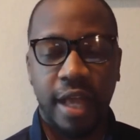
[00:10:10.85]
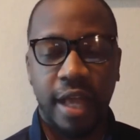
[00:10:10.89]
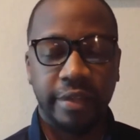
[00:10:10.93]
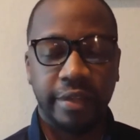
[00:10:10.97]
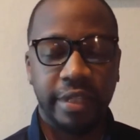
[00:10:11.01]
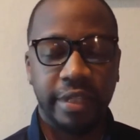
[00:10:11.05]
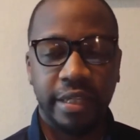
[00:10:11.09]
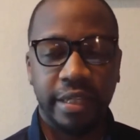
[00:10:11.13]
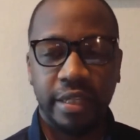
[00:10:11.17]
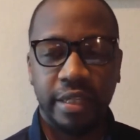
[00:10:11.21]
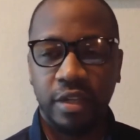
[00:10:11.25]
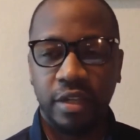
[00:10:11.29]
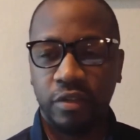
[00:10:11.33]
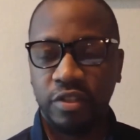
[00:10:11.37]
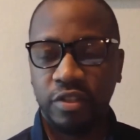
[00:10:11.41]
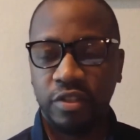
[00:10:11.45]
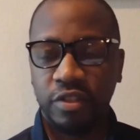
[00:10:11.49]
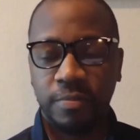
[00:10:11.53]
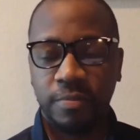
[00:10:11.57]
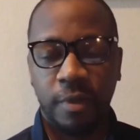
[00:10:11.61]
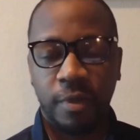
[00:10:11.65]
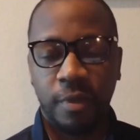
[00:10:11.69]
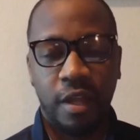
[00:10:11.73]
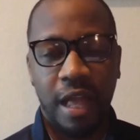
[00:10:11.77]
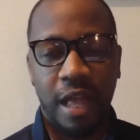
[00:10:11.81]
You know, Chris Paul
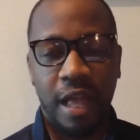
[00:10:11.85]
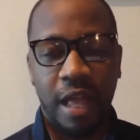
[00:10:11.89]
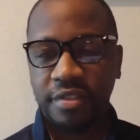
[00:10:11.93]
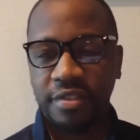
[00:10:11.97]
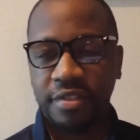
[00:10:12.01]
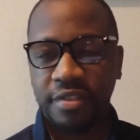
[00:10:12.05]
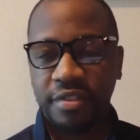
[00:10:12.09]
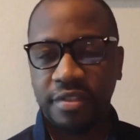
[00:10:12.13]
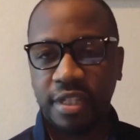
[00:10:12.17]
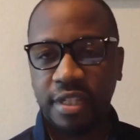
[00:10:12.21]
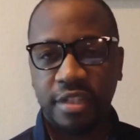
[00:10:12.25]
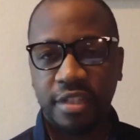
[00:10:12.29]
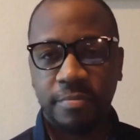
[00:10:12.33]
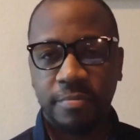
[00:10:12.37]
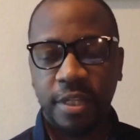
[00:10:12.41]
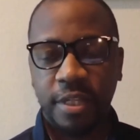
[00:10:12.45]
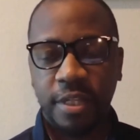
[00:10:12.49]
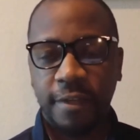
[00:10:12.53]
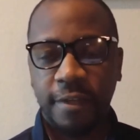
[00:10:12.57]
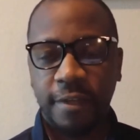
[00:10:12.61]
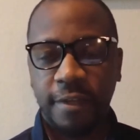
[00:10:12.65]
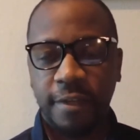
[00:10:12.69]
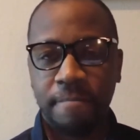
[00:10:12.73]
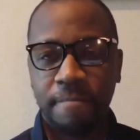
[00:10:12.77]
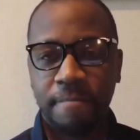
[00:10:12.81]
obviously has been
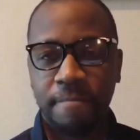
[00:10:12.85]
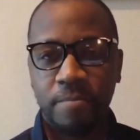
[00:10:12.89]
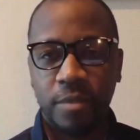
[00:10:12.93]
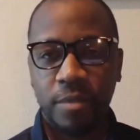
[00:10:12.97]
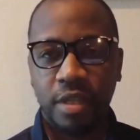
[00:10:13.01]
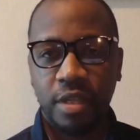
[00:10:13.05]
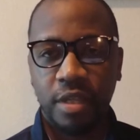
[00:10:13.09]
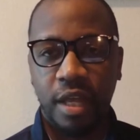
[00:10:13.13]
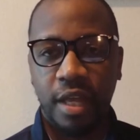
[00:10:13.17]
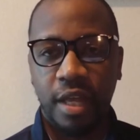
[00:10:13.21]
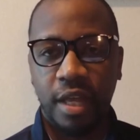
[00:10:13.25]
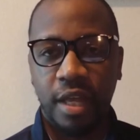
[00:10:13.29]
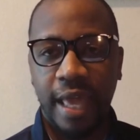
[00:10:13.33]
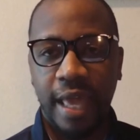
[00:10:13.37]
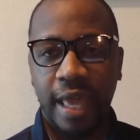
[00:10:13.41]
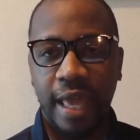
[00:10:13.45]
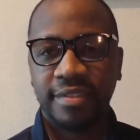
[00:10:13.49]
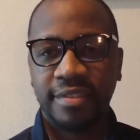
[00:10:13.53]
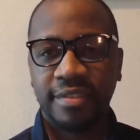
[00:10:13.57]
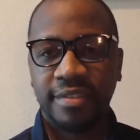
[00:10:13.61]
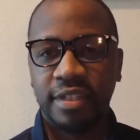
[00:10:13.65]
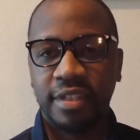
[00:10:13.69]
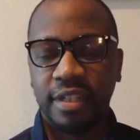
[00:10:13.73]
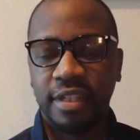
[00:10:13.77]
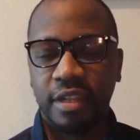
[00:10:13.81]
uh, excellent
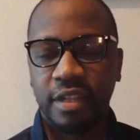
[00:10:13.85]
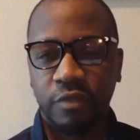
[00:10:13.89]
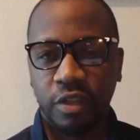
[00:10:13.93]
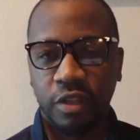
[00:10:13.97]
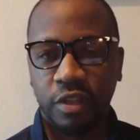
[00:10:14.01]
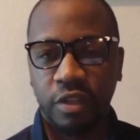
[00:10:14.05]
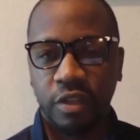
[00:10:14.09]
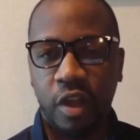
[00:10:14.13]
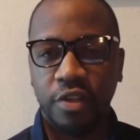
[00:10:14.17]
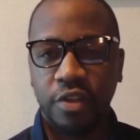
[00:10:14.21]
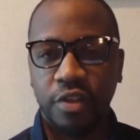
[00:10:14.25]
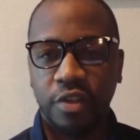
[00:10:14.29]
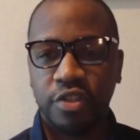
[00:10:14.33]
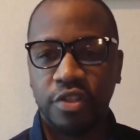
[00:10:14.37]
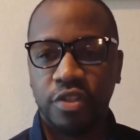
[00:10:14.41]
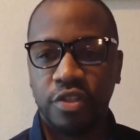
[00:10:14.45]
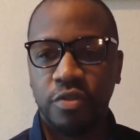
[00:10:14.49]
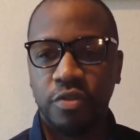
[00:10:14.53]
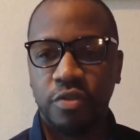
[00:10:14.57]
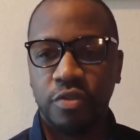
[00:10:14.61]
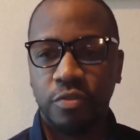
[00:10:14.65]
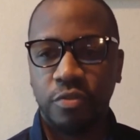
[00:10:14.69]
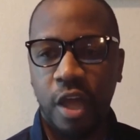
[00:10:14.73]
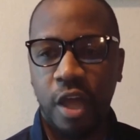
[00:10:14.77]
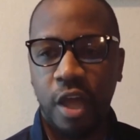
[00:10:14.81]
in regards to
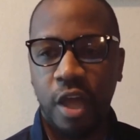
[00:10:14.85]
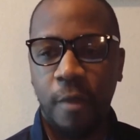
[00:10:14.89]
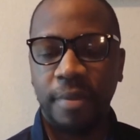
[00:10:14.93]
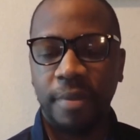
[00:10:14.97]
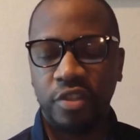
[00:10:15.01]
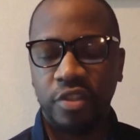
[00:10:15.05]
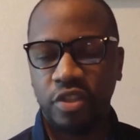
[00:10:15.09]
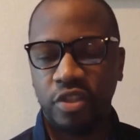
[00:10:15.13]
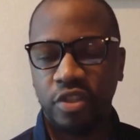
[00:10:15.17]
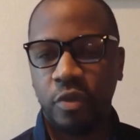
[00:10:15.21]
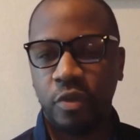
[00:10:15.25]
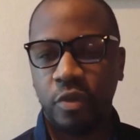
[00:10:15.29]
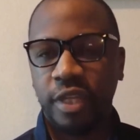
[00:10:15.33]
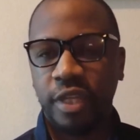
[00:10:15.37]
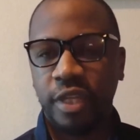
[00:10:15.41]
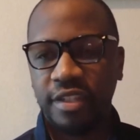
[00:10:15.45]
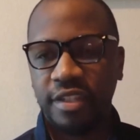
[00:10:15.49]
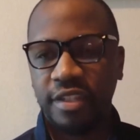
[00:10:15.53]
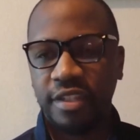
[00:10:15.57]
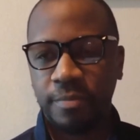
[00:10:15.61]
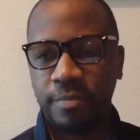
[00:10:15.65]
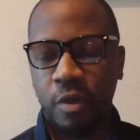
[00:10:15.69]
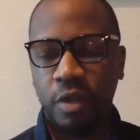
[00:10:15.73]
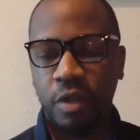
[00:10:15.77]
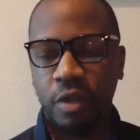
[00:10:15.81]
helping showcase
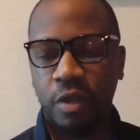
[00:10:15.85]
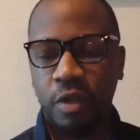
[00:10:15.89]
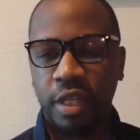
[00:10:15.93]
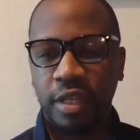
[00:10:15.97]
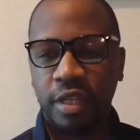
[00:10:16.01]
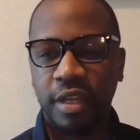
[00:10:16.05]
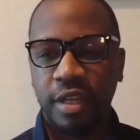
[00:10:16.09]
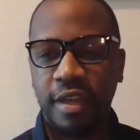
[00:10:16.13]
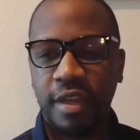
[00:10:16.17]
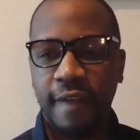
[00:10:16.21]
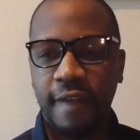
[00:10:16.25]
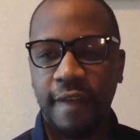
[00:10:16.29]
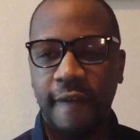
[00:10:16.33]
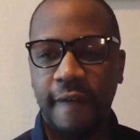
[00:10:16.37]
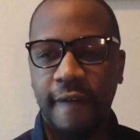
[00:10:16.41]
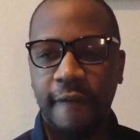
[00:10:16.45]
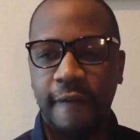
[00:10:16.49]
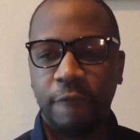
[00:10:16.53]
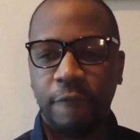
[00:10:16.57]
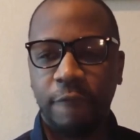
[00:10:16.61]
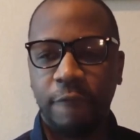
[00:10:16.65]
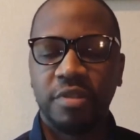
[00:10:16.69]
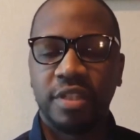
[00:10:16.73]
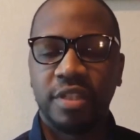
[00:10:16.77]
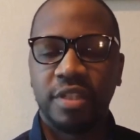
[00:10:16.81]
bowling um, from a
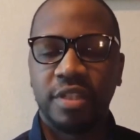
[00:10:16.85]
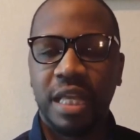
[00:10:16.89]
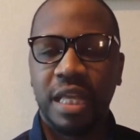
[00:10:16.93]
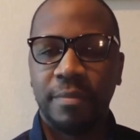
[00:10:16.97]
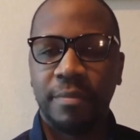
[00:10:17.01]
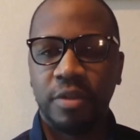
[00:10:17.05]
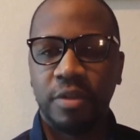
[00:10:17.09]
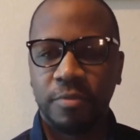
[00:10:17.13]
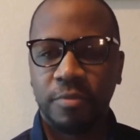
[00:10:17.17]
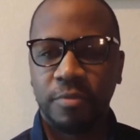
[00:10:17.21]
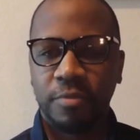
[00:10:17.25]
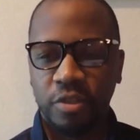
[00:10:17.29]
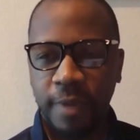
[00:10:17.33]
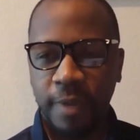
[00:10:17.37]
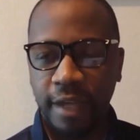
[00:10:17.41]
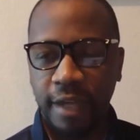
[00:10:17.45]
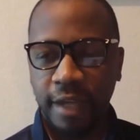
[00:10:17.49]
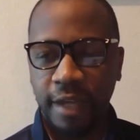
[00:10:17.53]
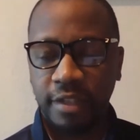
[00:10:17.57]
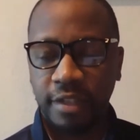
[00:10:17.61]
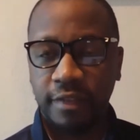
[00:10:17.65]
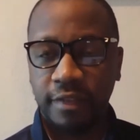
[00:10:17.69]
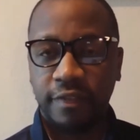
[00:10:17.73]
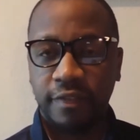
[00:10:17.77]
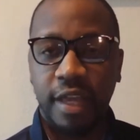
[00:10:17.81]
celebrity perspective
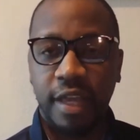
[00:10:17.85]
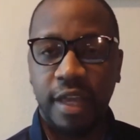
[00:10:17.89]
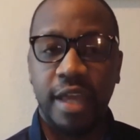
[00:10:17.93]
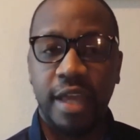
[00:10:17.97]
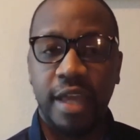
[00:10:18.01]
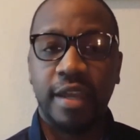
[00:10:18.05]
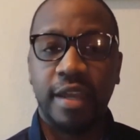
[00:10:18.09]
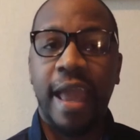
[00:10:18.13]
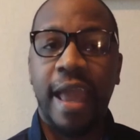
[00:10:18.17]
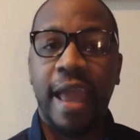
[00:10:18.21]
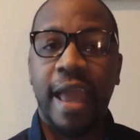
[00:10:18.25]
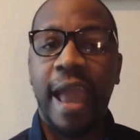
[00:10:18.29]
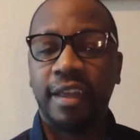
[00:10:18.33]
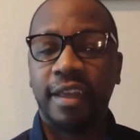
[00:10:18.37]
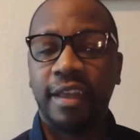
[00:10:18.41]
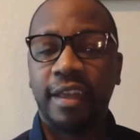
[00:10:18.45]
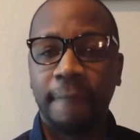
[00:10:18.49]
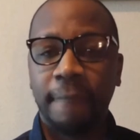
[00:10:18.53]
and adding